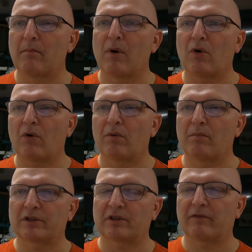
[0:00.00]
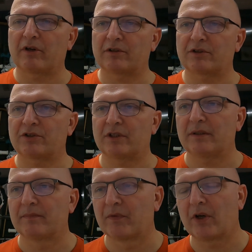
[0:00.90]
more muzzle velocity
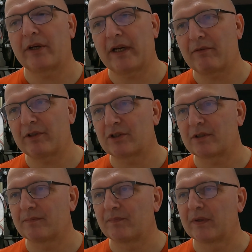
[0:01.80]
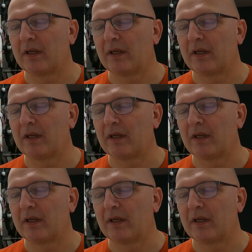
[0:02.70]
on average.